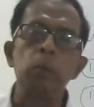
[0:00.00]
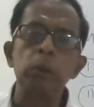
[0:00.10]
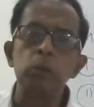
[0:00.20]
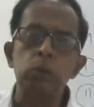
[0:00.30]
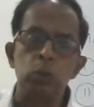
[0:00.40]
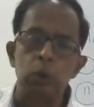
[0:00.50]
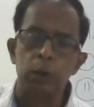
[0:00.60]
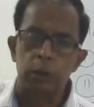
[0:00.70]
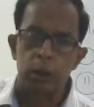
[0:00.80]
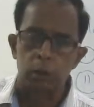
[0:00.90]

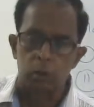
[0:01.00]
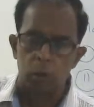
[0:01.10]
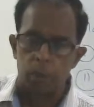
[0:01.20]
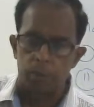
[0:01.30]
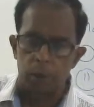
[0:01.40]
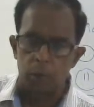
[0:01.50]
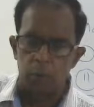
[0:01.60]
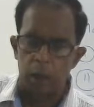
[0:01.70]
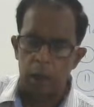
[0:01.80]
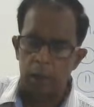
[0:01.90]
insulated copper
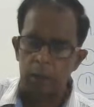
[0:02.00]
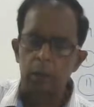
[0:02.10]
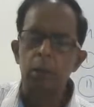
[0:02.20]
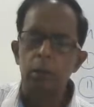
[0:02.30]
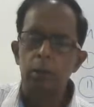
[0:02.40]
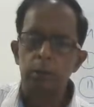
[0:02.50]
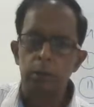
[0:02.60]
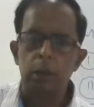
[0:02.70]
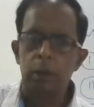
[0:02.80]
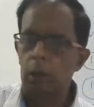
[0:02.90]
wire.
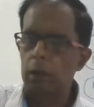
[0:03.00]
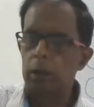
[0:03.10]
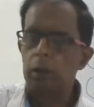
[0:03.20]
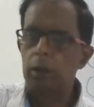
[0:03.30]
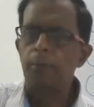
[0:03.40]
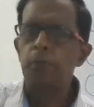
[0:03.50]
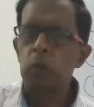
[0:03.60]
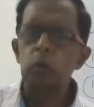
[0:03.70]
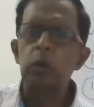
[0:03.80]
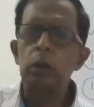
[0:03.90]
Generally,
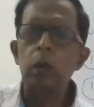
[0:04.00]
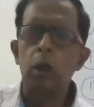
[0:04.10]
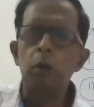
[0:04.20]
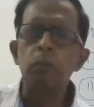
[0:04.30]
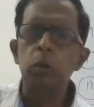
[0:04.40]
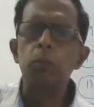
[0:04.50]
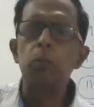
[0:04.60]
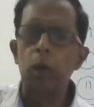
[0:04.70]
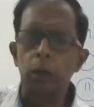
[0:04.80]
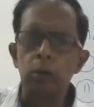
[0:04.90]
today aluminum
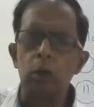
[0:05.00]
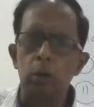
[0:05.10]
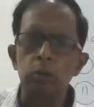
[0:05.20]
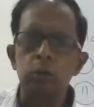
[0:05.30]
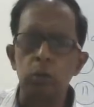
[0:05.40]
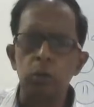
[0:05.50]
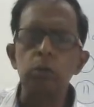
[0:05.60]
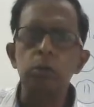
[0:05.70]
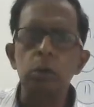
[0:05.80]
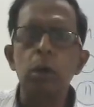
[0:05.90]
wire is also
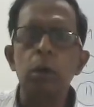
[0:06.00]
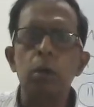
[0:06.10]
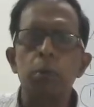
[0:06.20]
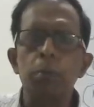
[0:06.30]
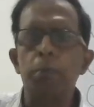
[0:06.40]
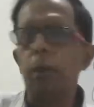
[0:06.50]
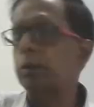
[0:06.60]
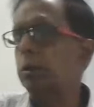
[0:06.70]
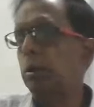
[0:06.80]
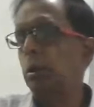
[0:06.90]
used,
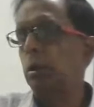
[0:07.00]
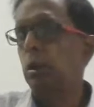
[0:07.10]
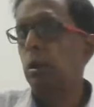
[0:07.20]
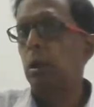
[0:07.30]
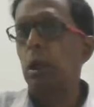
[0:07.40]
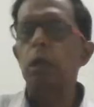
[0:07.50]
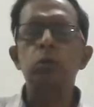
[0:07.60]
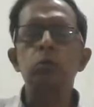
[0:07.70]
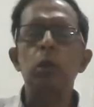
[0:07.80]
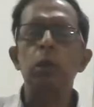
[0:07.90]
but
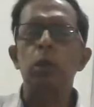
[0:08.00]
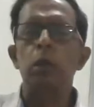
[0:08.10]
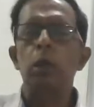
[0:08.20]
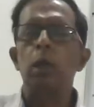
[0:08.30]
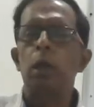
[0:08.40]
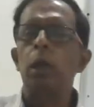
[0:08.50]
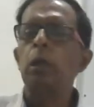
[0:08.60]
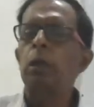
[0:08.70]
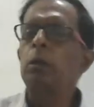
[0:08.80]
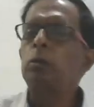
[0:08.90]
actually
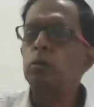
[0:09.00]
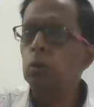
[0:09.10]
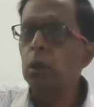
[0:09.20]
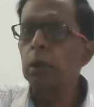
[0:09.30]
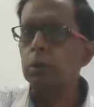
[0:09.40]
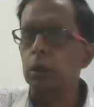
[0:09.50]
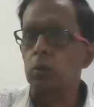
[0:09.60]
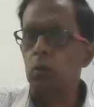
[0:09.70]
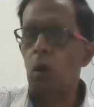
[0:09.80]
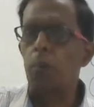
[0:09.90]
an
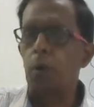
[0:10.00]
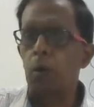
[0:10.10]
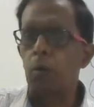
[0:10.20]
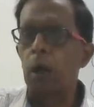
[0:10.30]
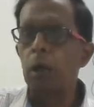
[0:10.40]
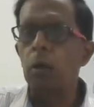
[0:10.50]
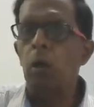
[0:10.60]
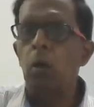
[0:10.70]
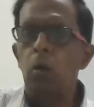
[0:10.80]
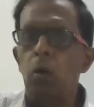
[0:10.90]
insulated copper wire
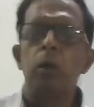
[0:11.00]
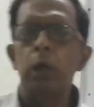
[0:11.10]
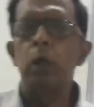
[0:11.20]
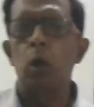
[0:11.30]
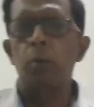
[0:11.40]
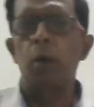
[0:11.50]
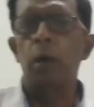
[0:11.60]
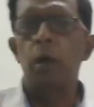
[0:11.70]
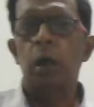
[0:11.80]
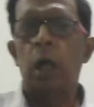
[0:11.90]
wounded over